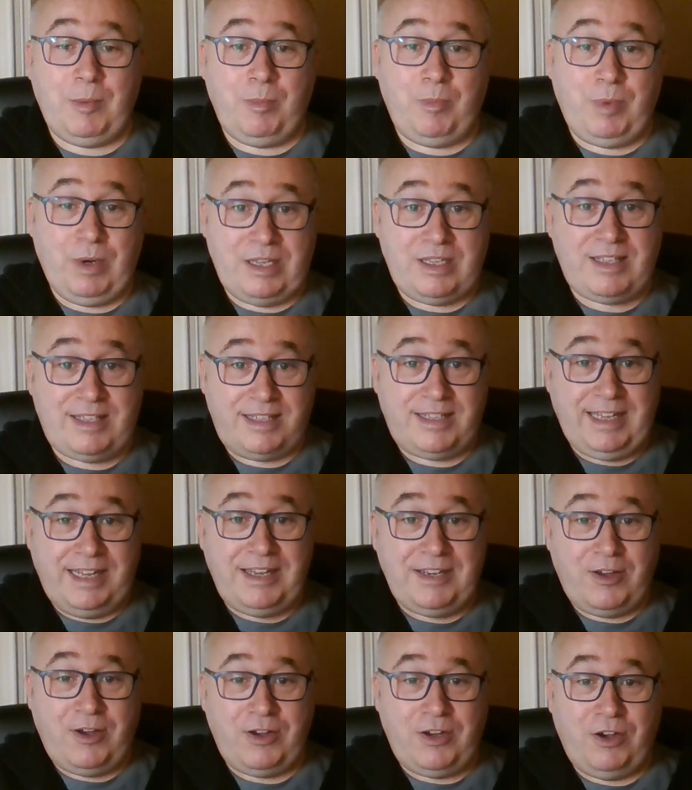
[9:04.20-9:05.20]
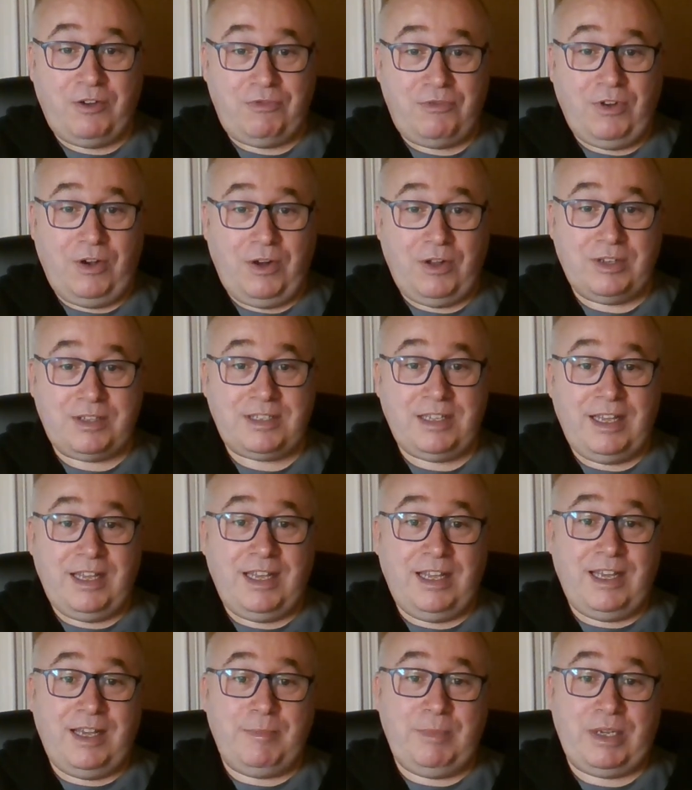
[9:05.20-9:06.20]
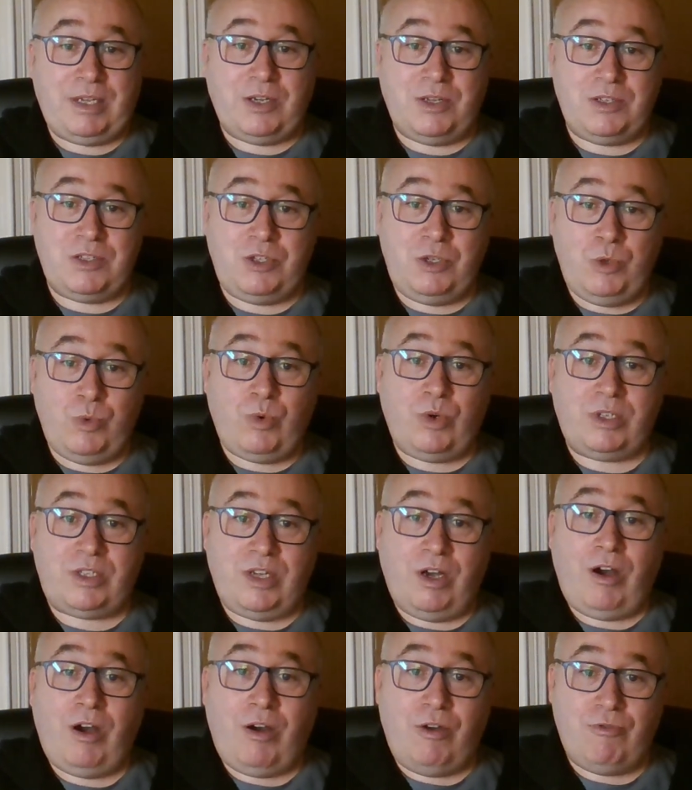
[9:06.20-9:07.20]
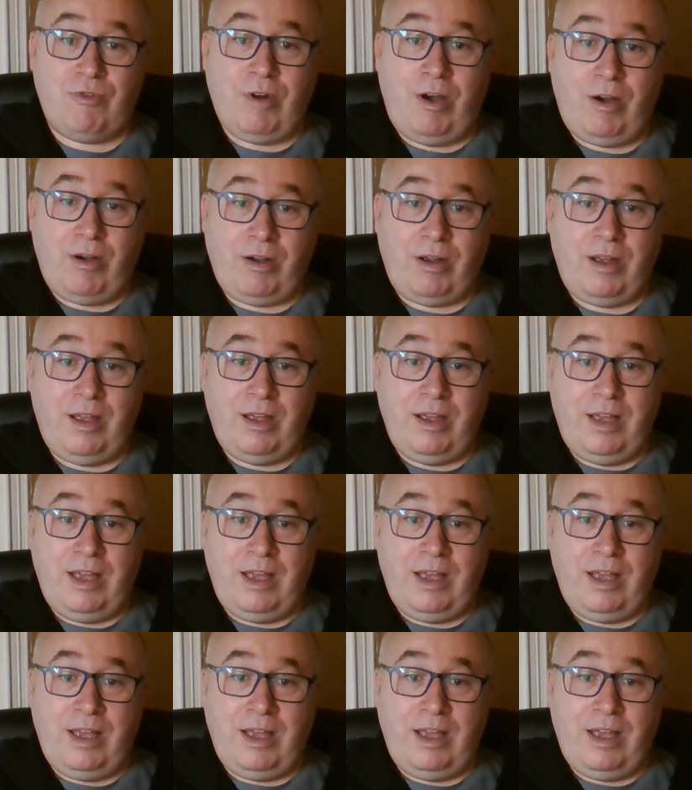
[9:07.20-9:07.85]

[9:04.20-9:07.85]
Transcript: but it's still not your fault because you were taught wrong.